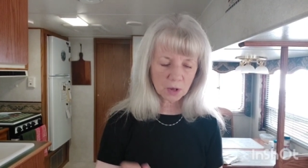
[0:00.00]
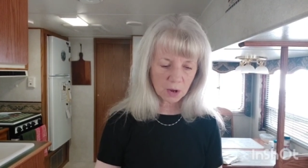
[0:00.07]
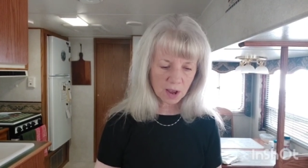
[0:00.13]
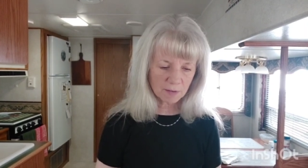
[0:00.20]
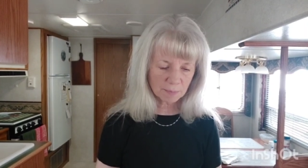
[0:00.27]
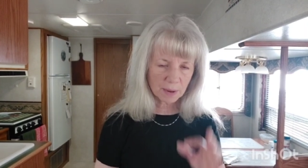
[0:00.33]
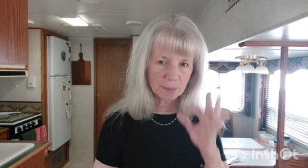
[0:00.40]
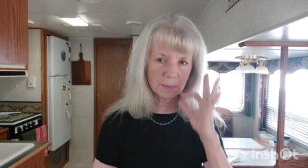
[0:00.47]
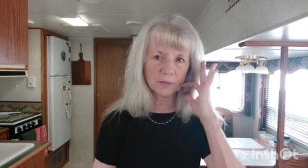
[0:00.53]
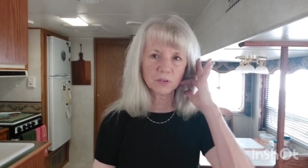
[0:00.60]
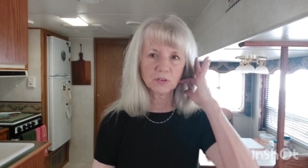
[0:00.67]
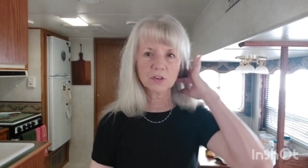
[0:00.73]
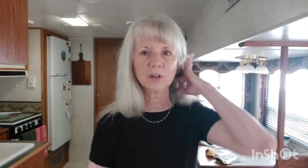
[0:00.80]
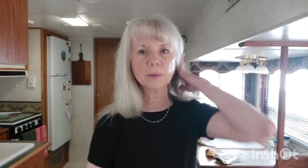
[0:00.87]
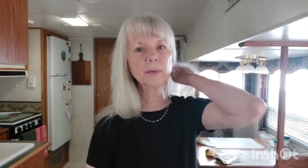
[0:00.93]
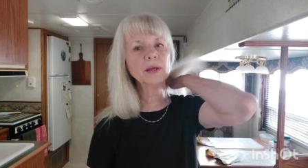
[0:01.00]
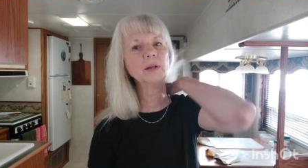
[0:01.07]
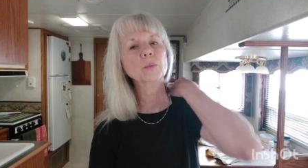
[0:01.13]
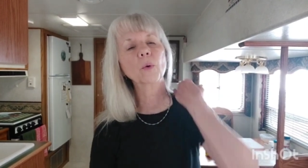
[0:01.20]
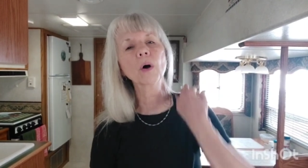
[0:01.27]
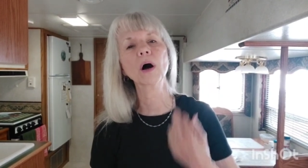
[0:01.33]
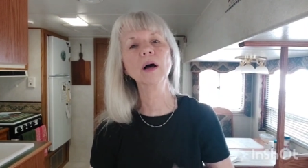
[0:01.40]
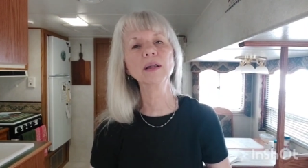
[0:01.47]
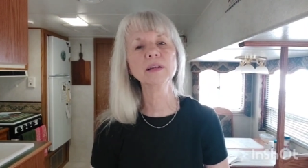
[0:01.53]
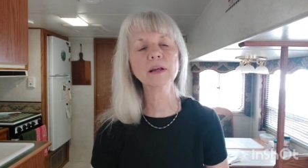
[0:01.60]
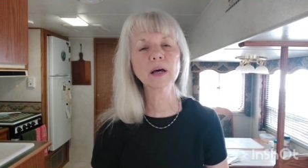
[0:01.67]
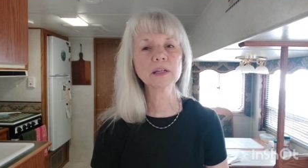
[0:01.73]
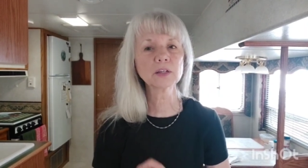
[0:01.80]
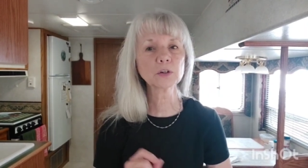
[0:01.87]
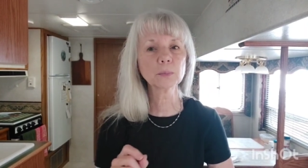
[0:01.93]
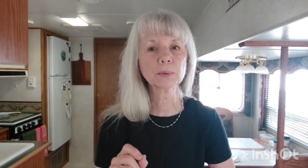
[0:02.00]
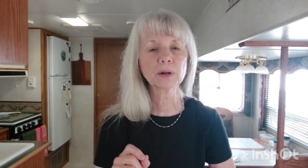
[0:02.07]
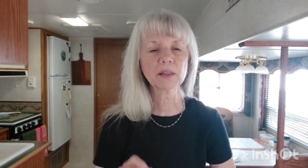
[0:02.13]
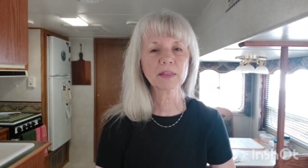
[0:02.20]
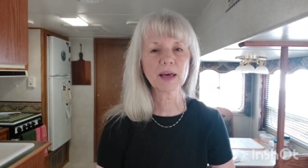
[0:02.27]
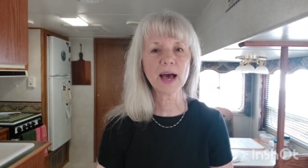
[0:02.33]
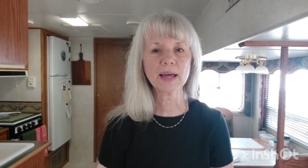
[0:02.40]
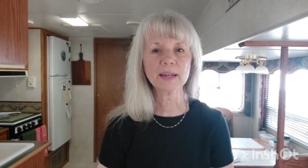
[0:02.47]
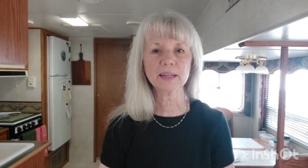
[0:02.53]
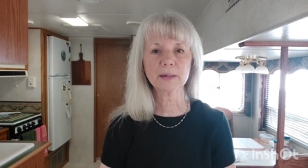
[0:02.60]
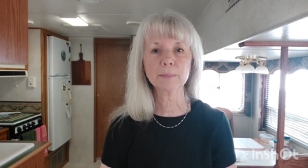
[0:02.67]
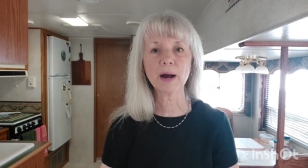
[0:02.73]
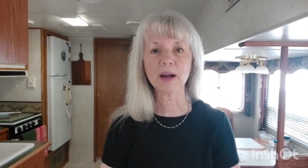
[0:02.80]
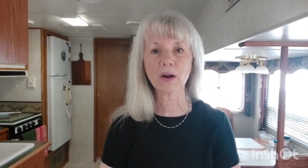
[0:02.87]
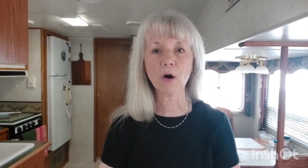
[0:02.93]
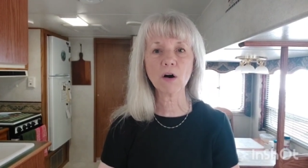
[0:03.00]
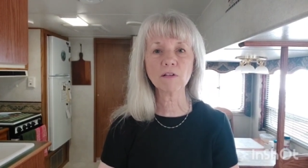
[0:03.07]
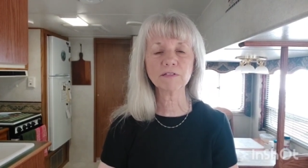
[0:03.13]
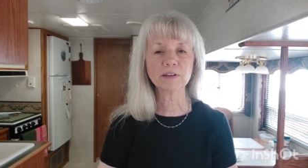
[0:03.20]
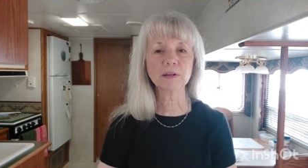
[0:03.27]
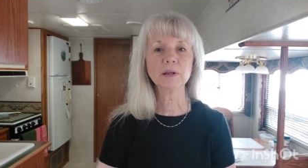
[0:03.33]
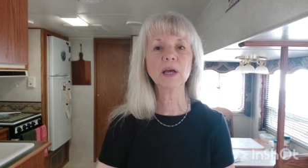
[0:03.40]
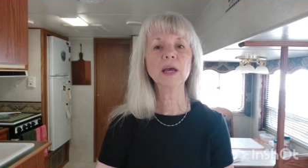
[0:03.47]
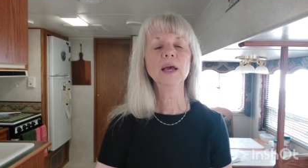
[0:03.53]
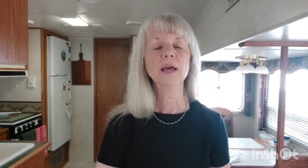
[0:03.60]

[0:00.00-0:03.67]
I'll have maybe the cinnamon one, a little bit of that in my coffee.